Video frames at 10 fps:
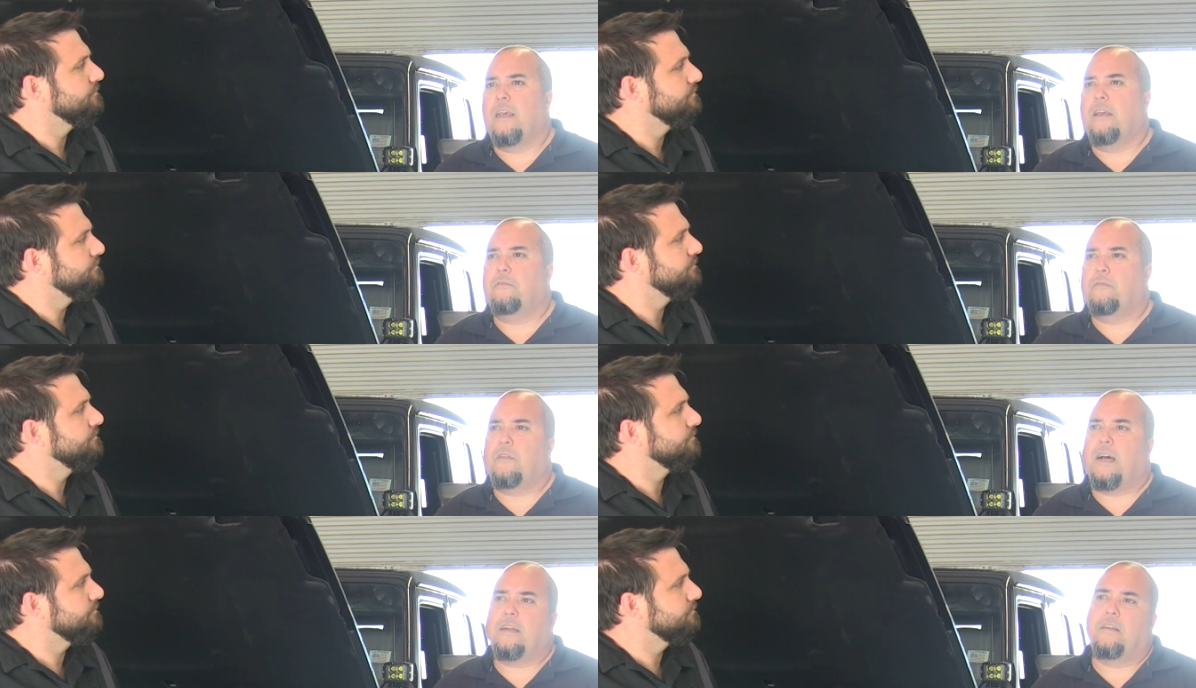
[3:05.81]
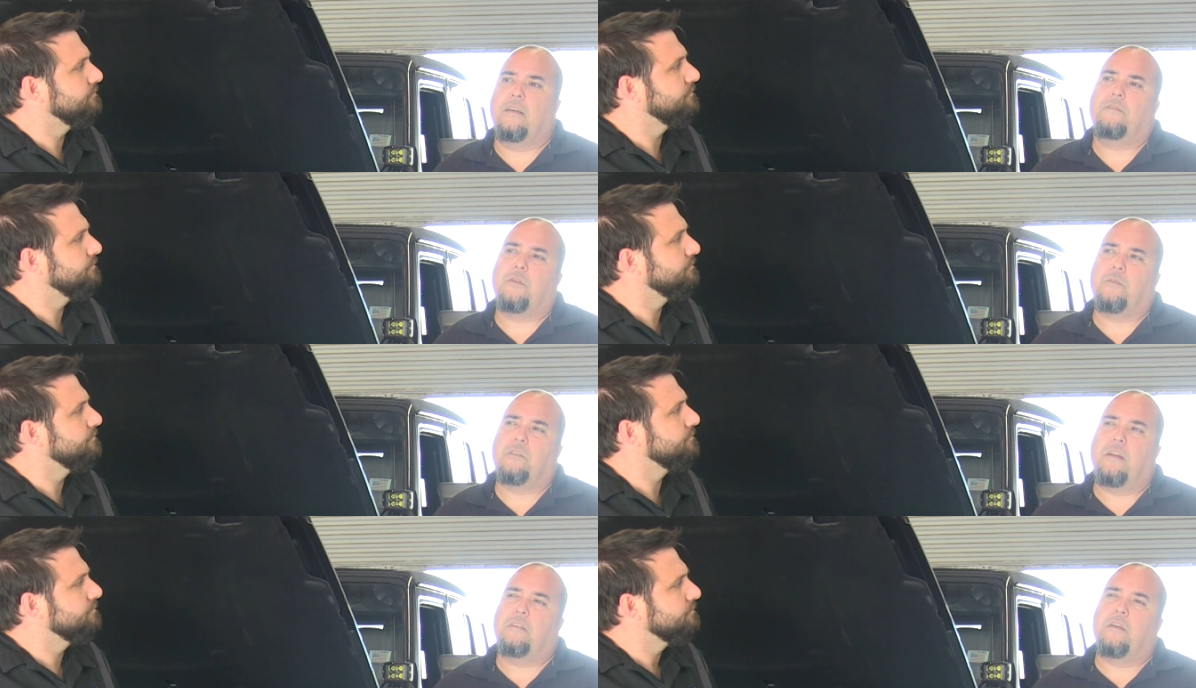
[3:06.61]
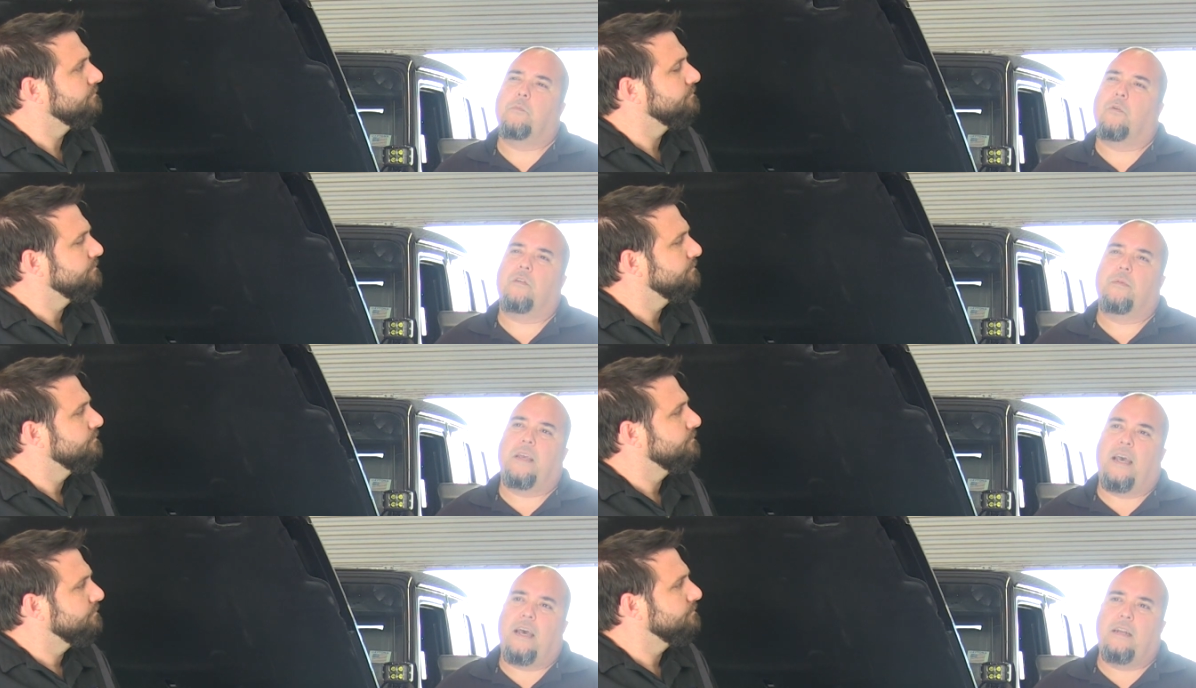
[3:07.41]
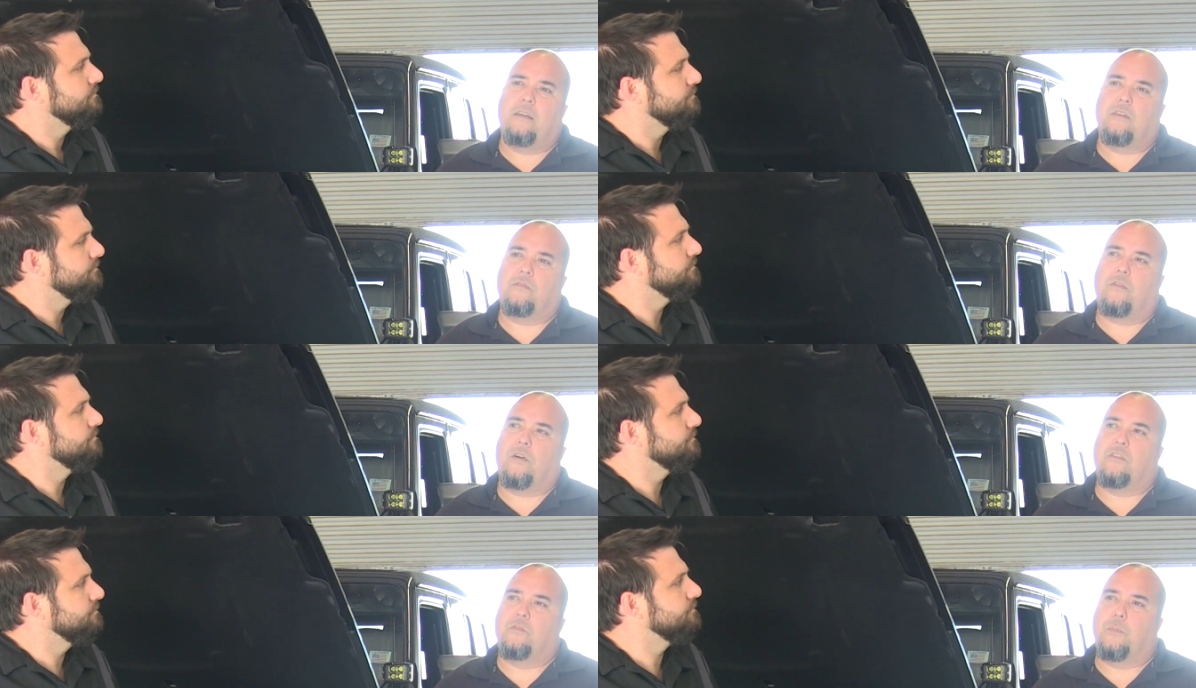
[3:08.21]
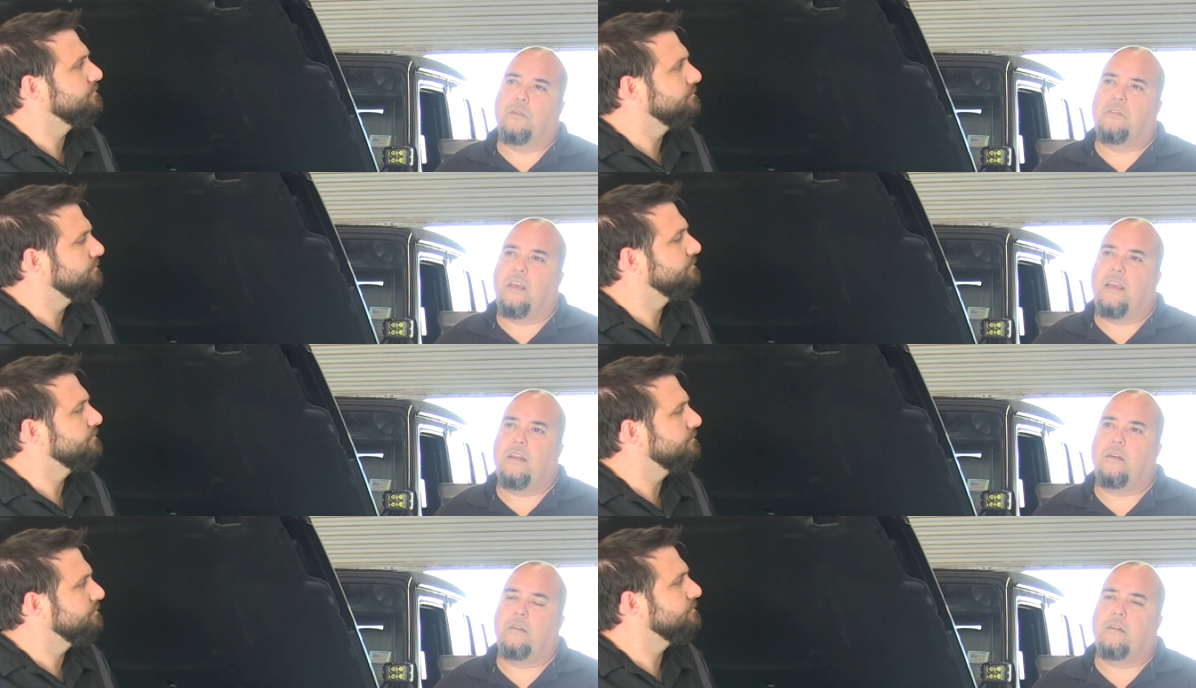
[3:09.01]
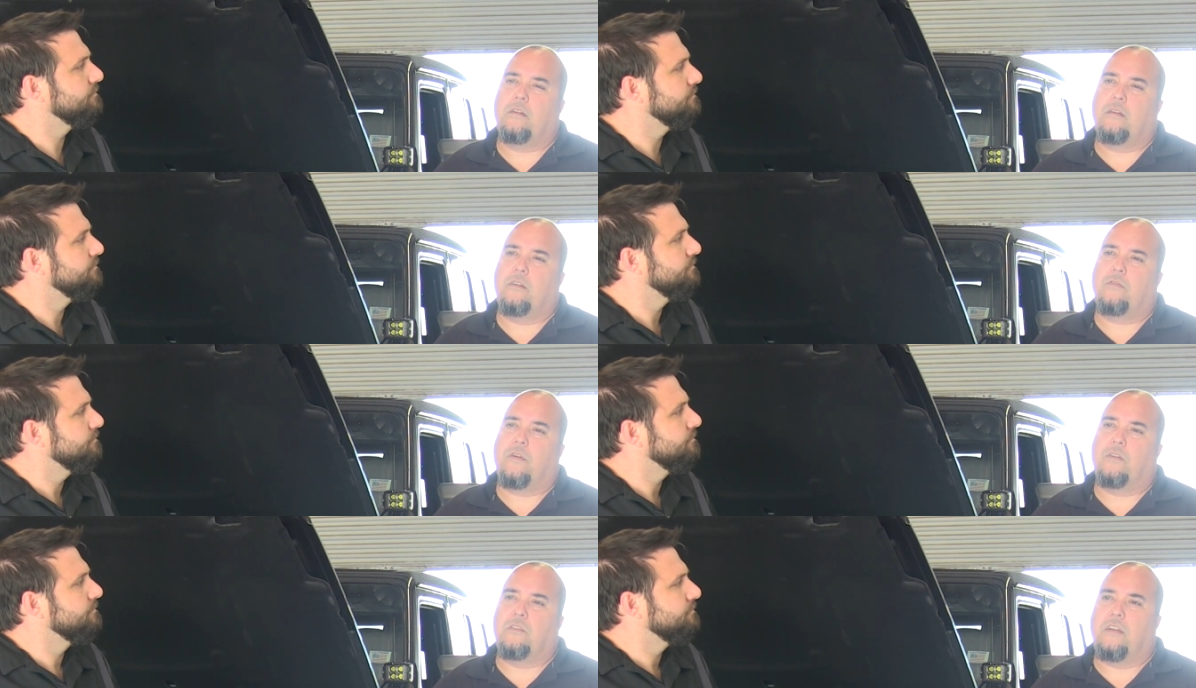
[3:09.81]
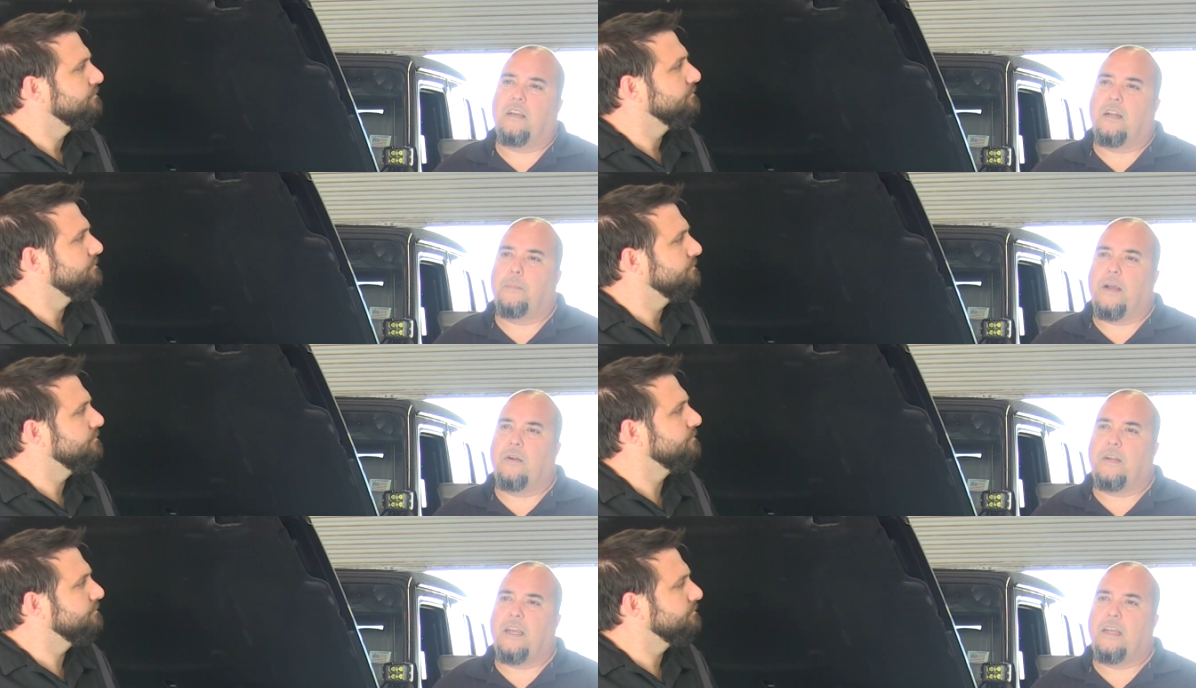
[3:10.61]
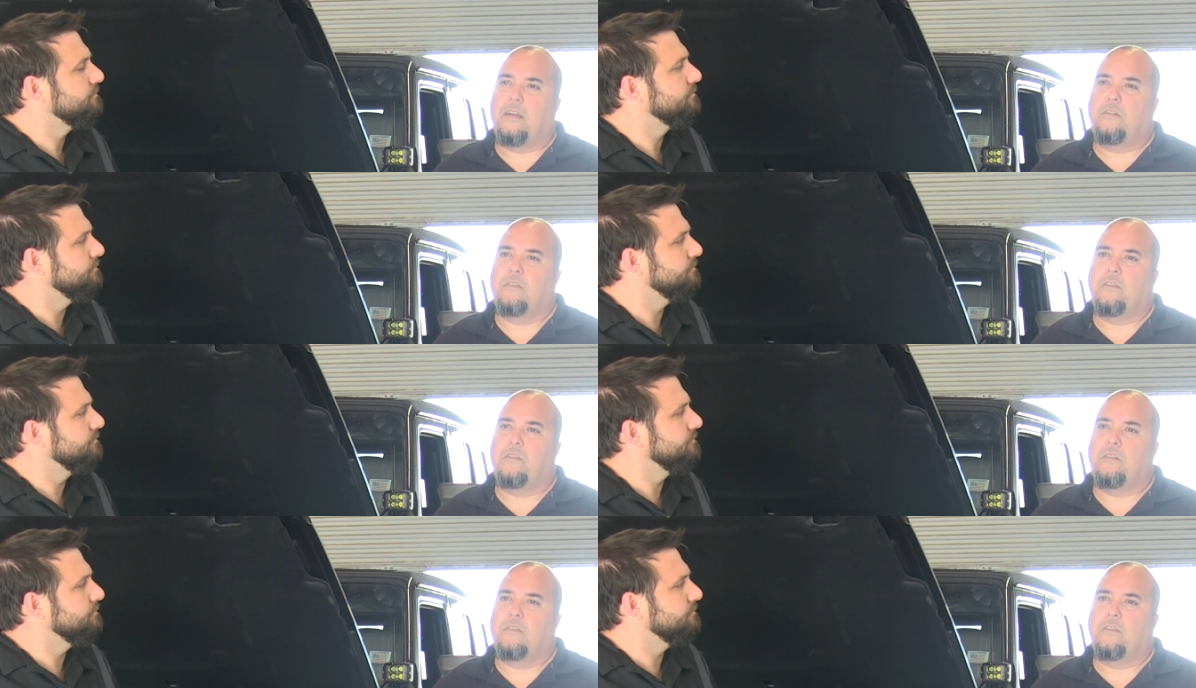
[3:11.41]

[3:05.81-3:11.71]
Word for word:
Speaker 1: if I if there was anything more to be had as far as boost gain, as far as any kind of power gain.